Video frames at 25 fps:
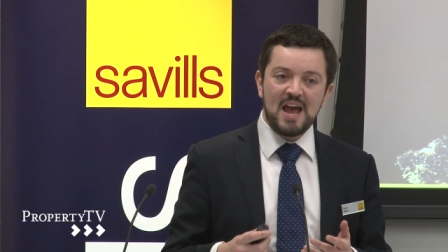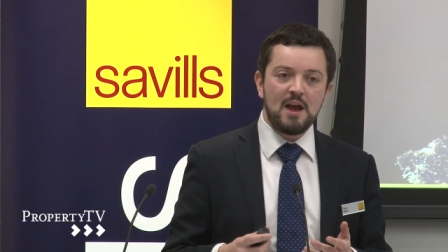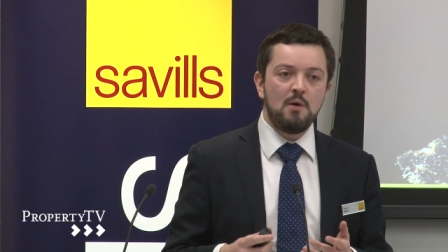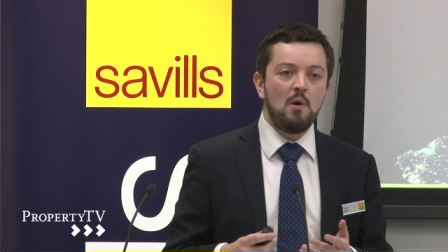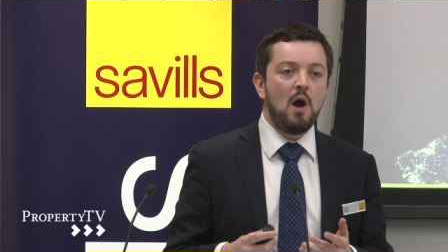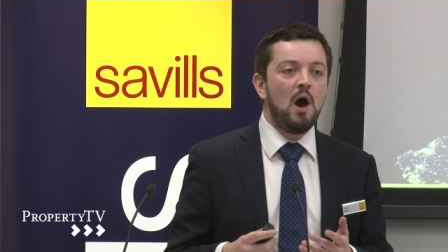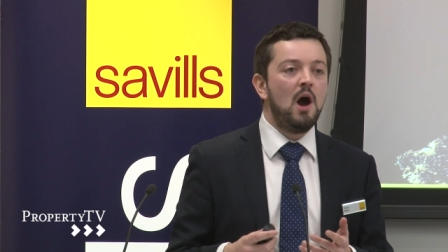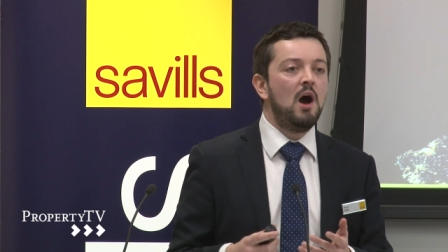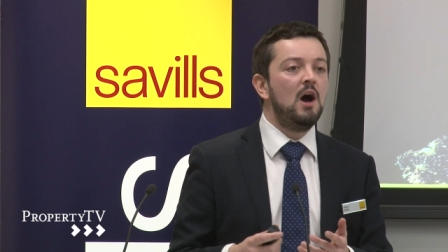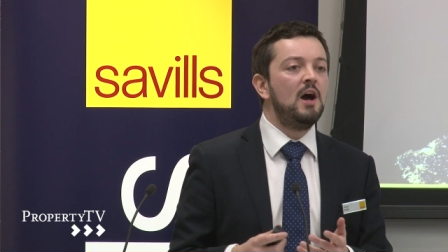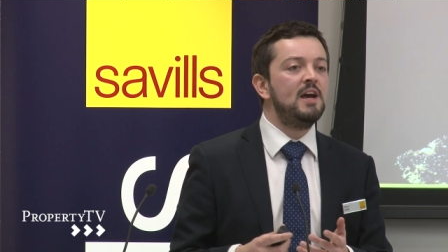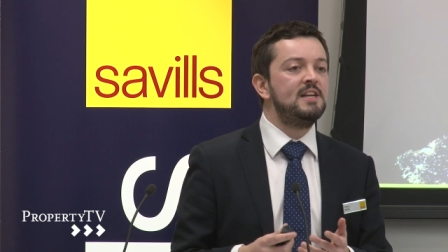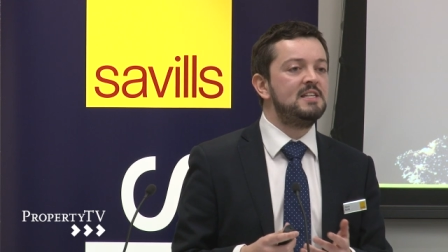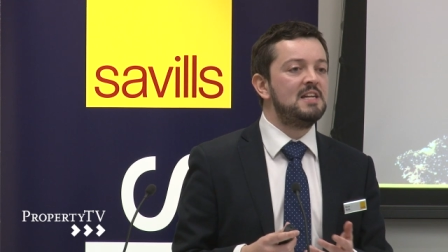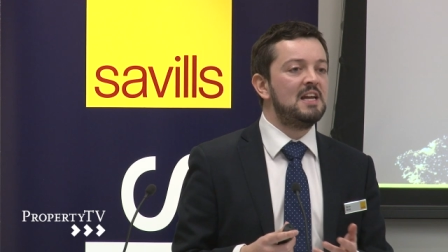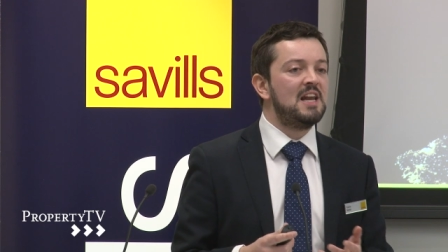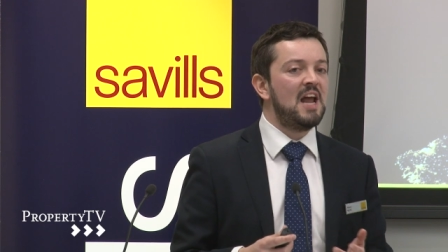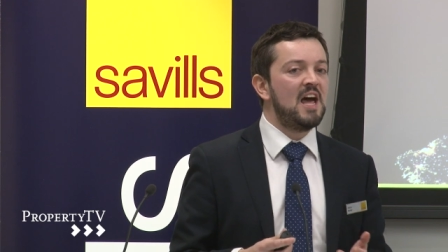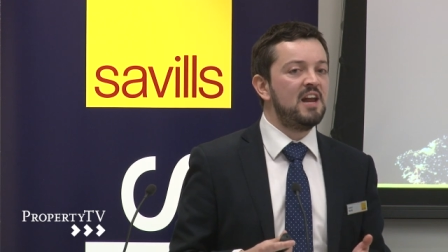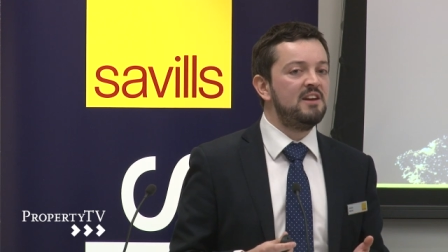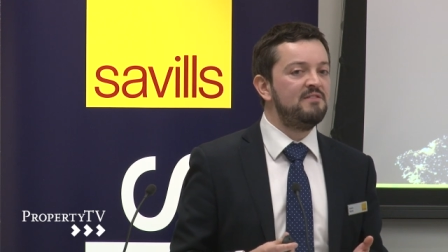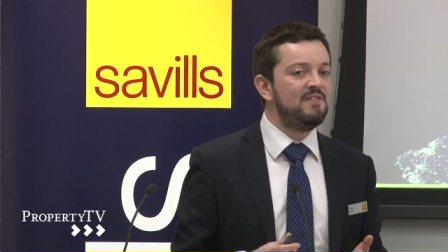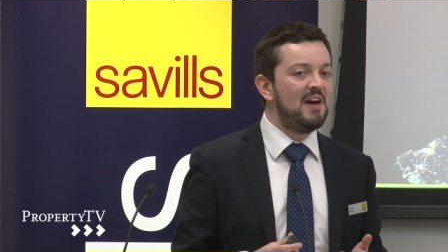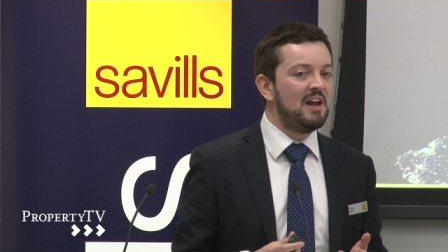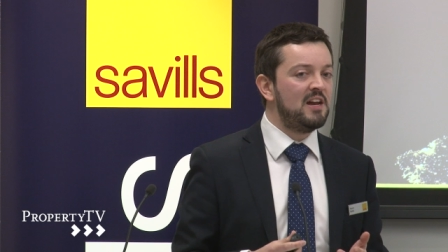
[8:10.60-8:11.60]
high do
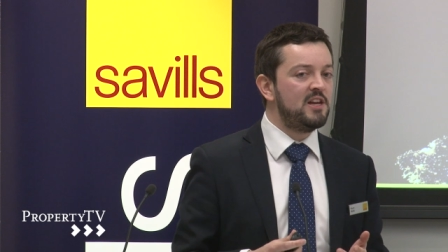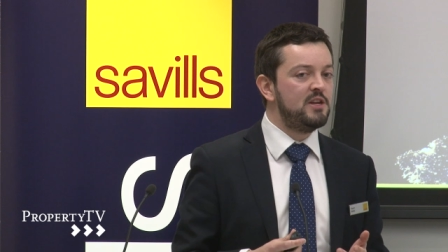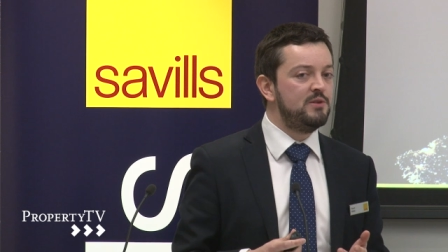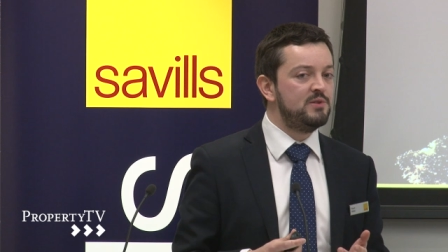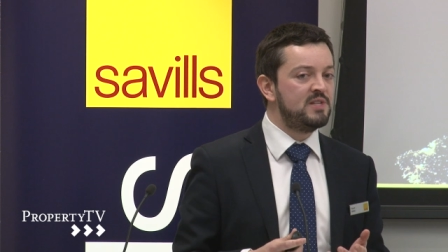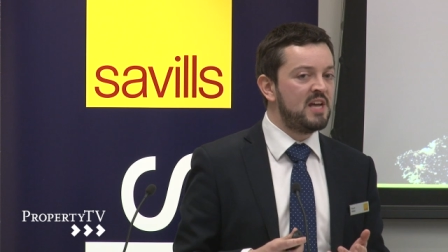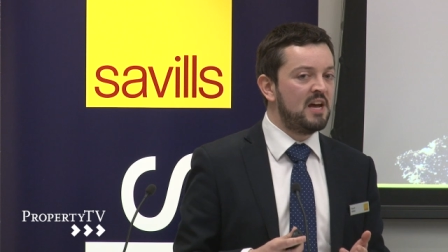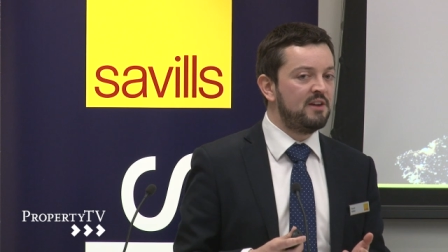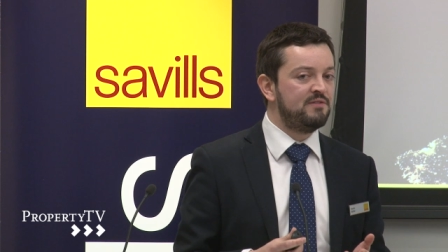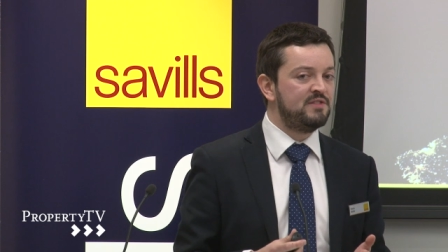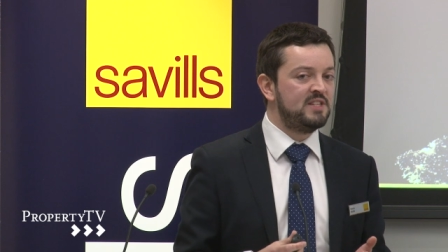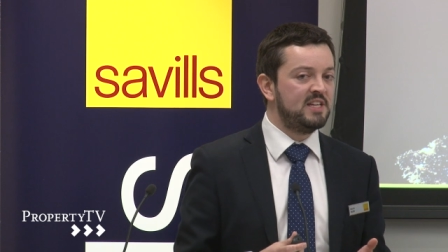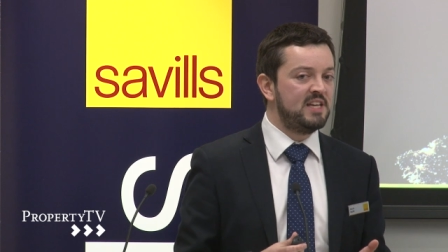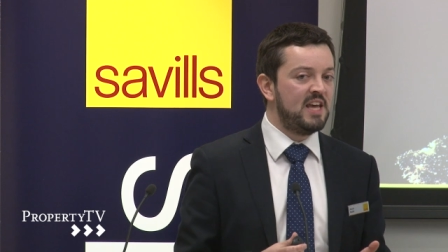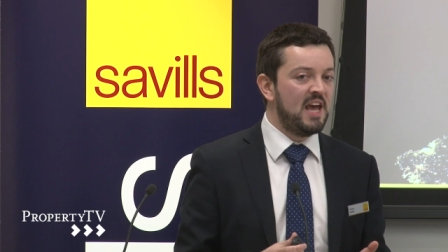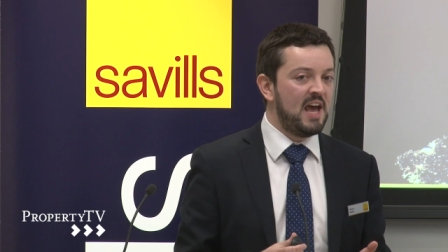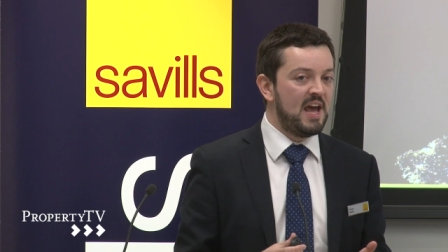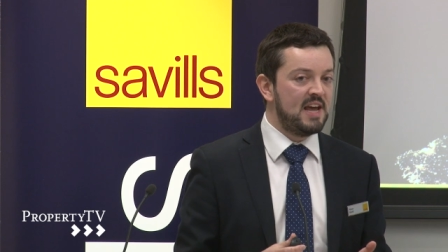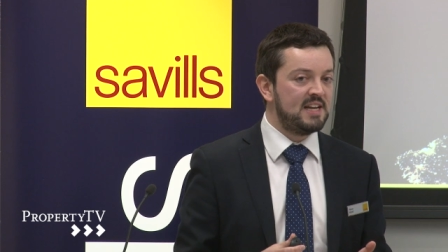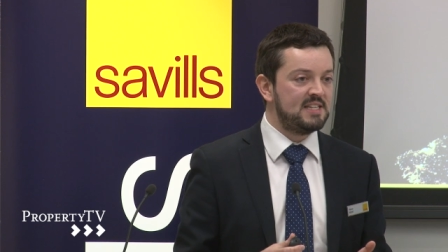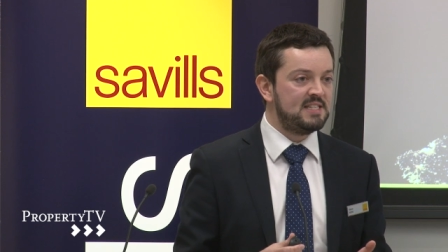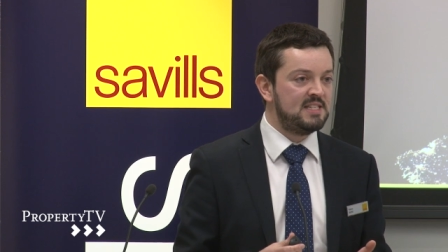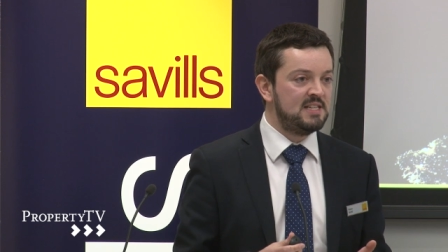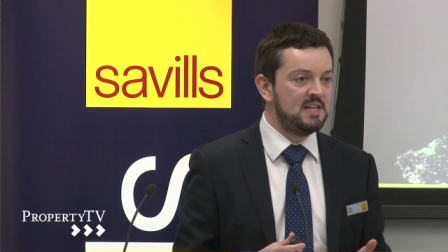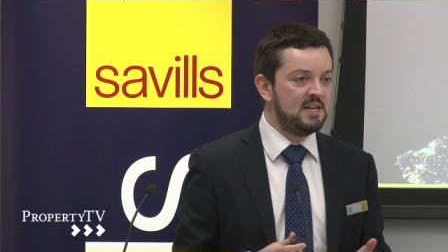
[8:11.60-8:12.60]
land values have to
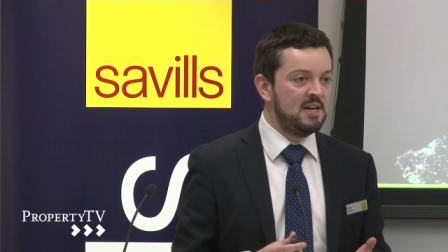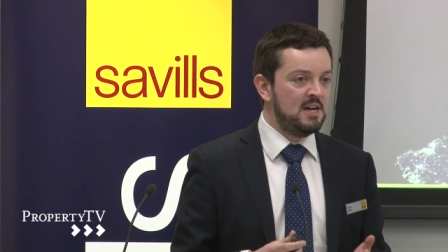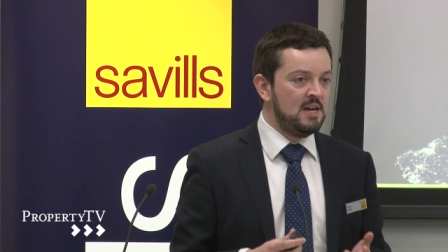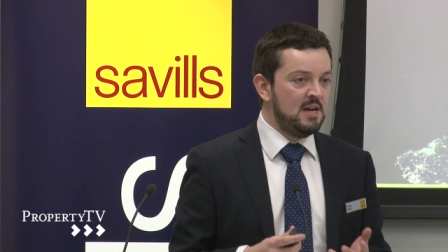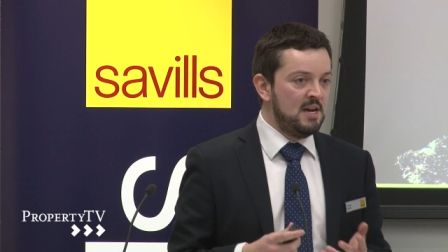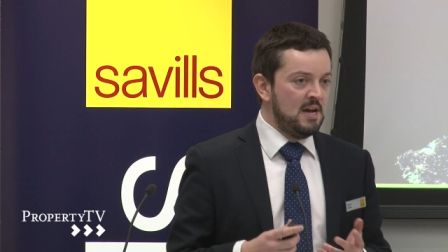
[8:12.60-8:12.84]
get